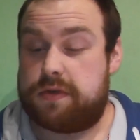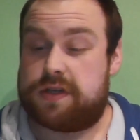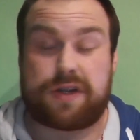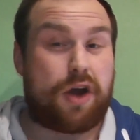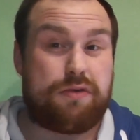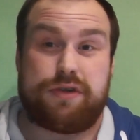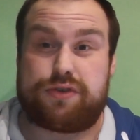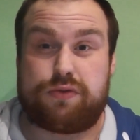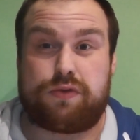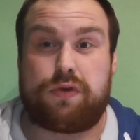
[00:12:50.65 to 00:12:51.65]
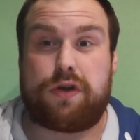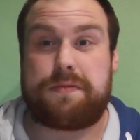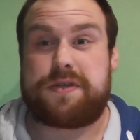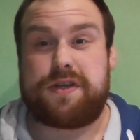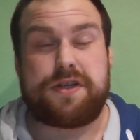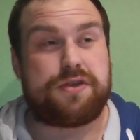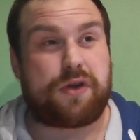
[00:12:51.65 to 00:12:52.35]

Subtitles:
There's only a dual coil option in this.